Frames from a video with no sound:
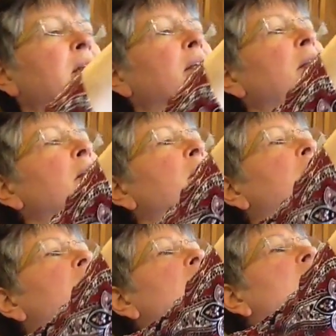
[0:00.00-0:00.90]
it either,
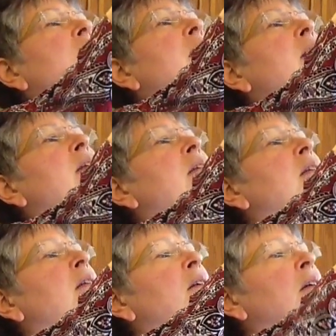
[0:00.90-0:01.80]
so I can't
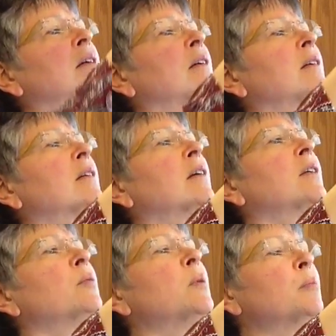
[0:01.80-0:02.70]
tell
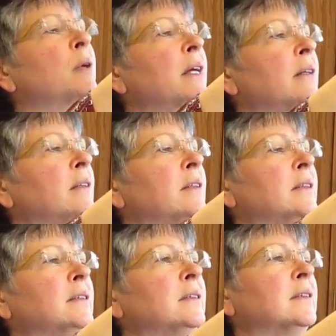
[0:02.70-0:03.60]
you what brand it
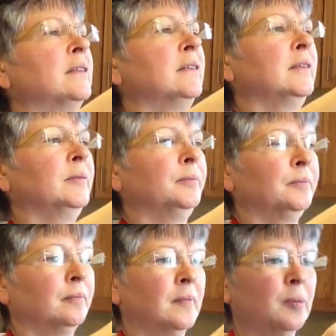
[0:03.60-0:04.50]
is.
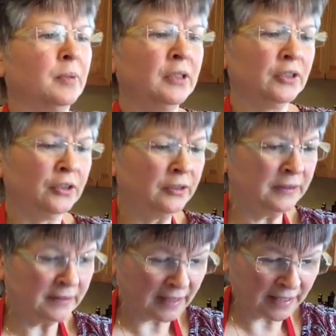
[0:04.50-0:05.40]
But it sure
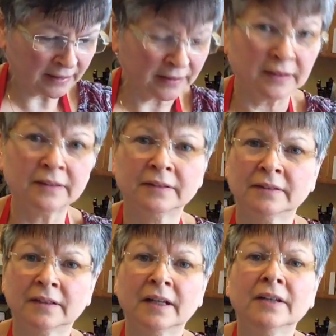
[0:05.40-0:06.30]
is handy.
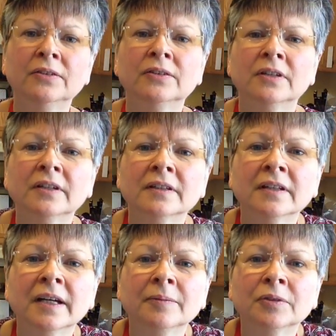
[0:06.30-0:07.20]
I use it all the
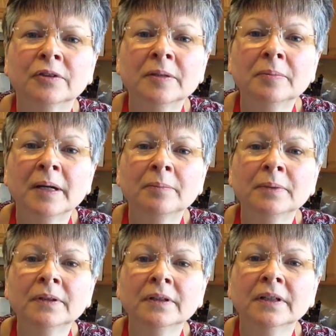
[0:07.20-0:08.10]
time. Green
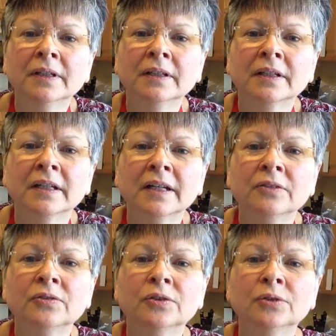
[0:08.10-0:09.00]
pepper. Can I
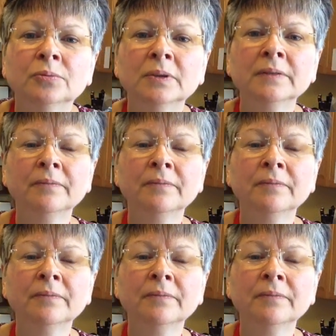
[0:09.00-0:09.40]
use cumin?